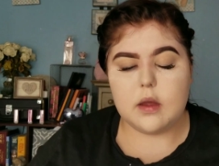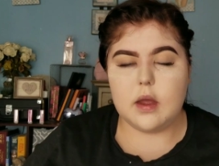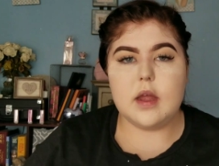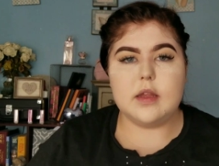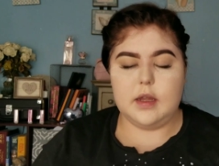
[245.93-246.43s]

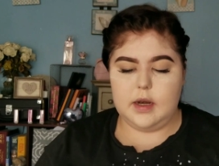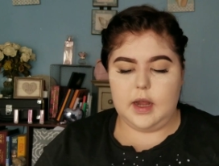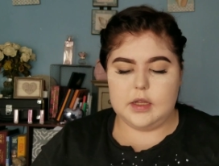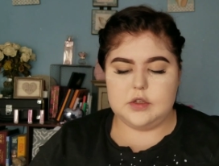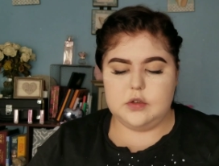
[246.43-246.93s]
And then
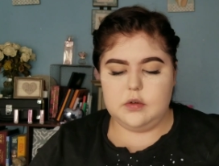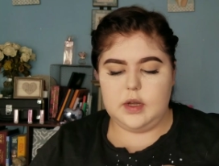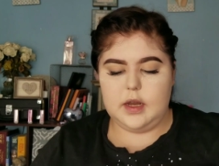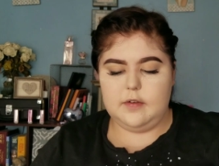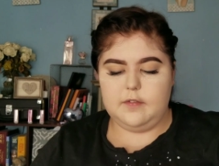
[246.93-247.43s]
I do
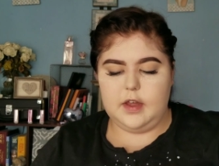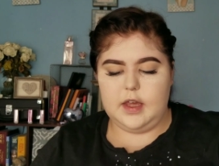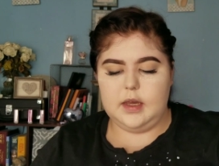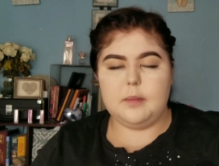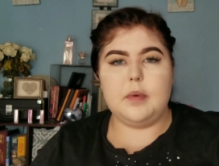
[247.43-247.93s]
kind of
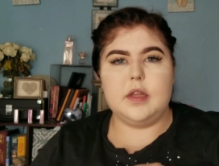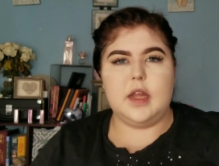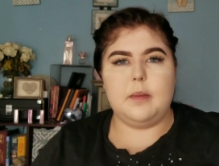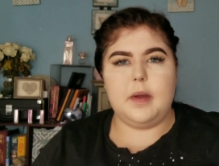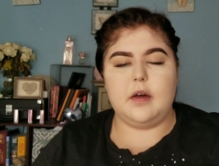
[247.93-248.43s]
like put
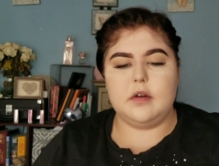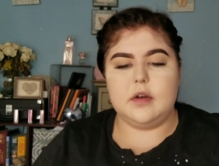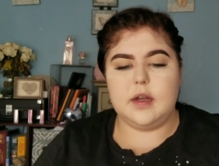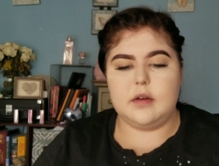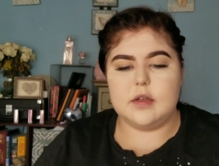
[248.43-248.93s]
that powder
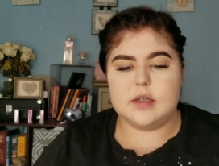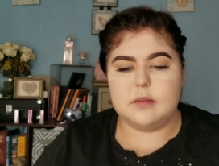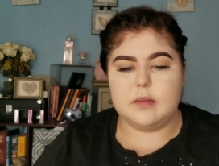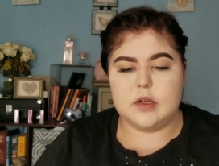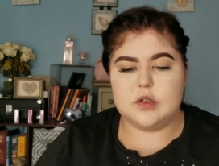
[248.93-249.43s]
down in some
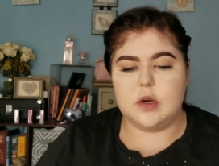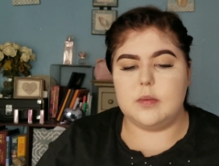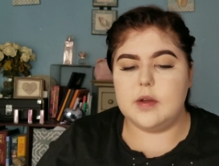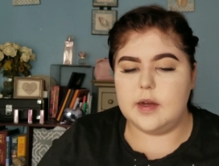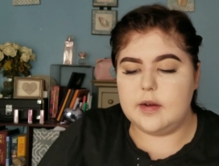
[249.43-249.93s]
of my
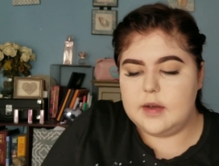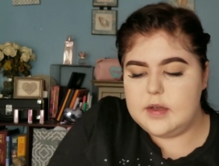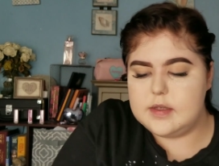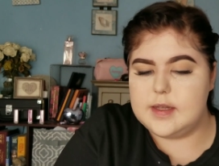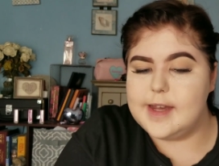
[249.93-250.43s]
trouble
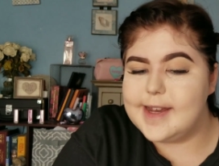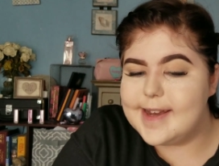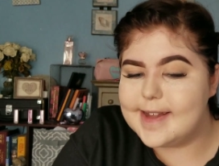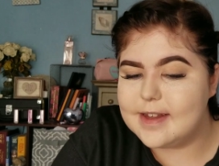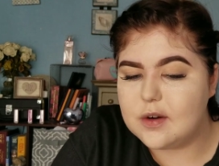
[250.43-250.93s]
areas, like
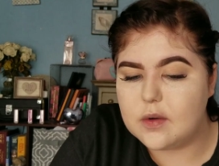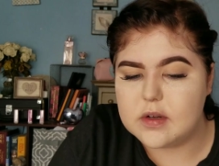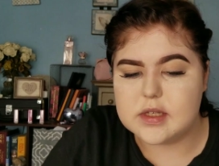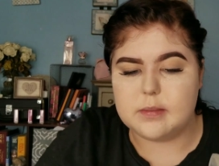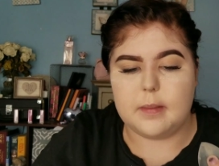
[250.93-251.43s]
in the
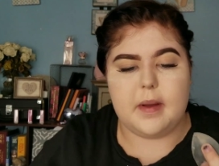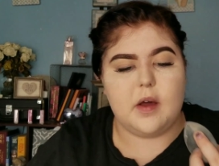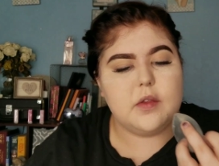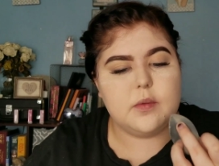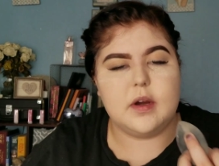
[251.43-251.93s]
corners of my
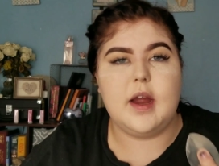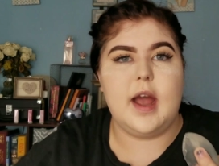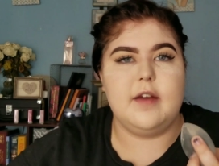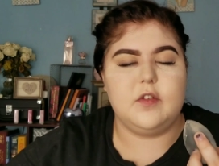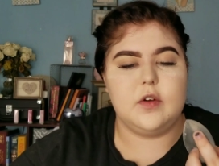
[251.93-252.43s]
mouth where I
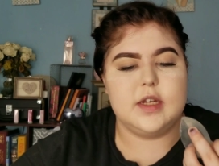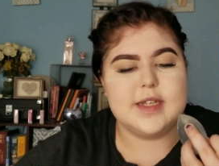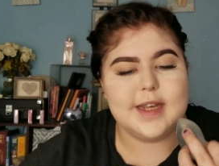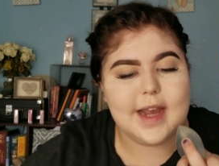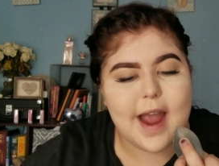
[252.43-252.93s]
have
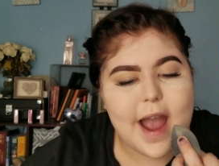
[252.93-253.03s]
creasing,